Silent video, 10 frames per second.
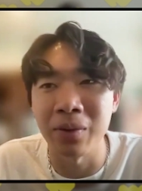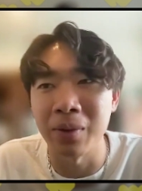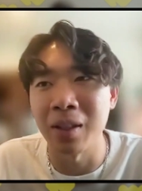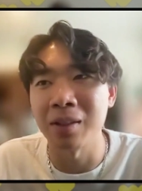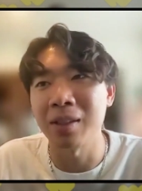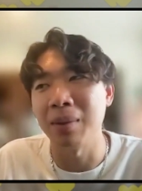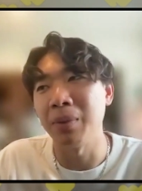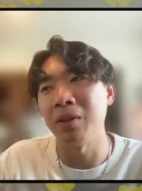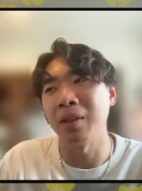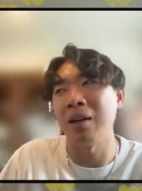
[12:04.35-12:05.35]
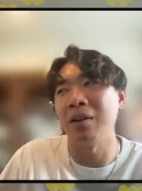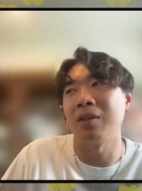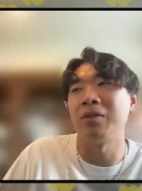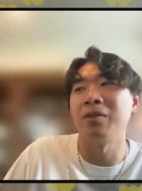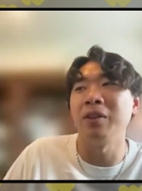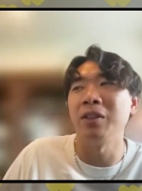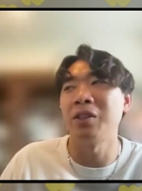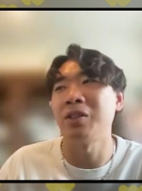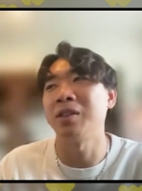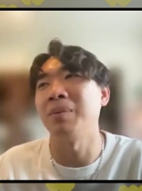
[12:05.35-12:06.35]
We're also like building out different
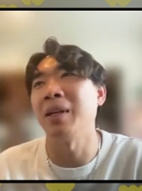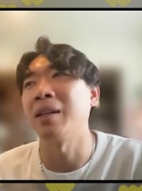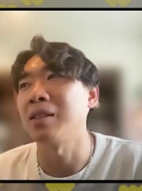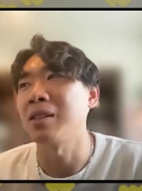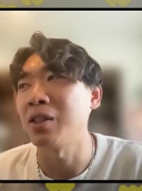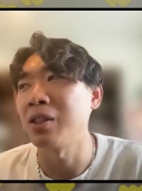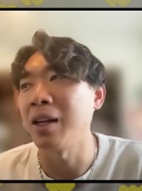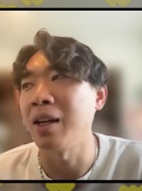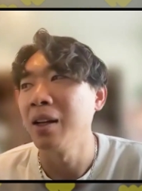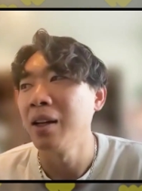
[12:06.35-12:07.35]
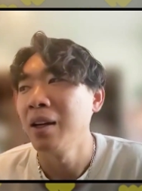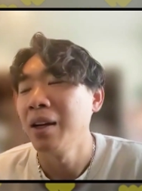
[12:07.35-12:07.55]
features to make it such that